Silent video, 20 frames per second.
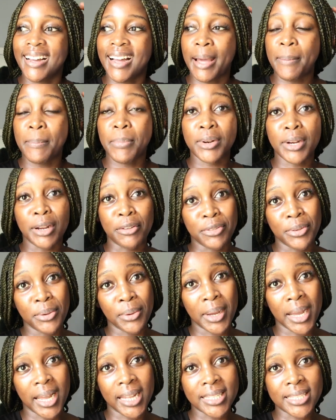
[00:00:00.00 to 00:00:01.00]
I bought a
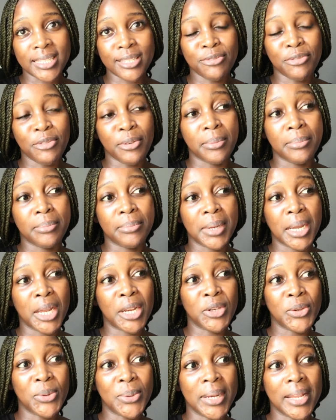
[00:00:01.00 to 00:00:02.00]
few hats from
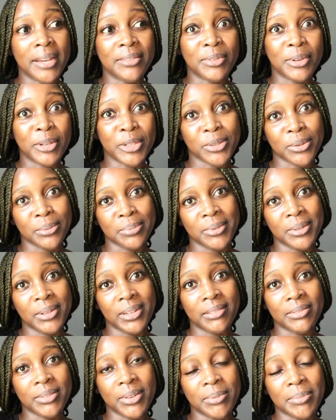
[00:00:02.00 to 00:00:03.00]
New Level, shop New
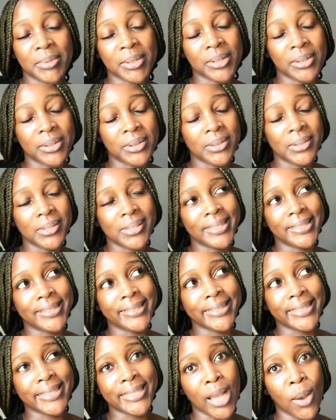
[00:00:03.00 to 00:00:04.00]
Level, because
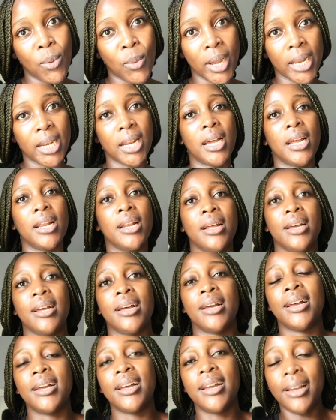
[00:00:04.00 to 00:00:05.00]
why not?
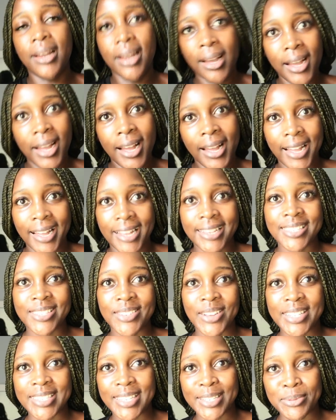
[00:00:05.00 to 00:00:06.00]

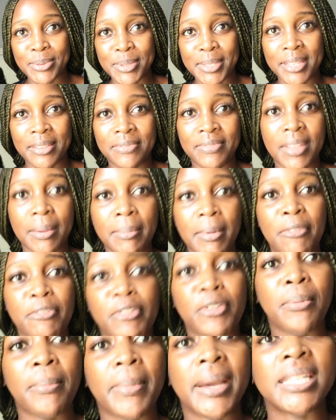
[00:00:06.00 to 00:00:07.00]
So I just received them. A
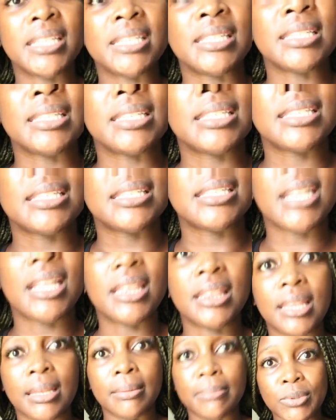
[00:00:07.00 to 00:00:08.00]
friend of mine
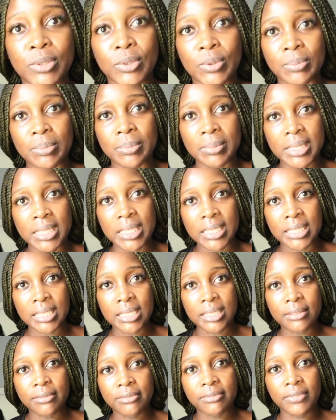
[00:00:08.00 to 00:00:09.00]
sent them to me